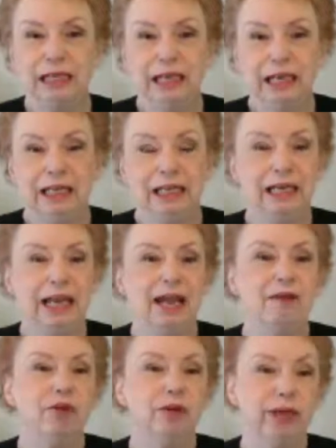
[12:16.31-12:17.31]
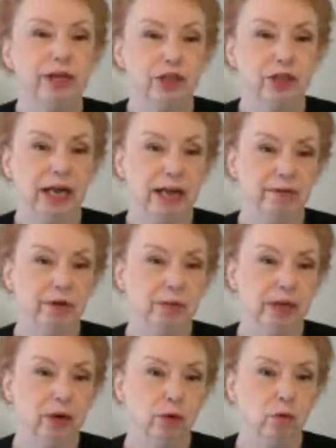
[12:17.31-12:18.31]
think everybody should have no
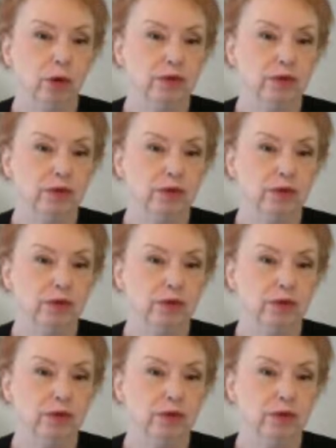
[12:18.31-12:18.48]
matter what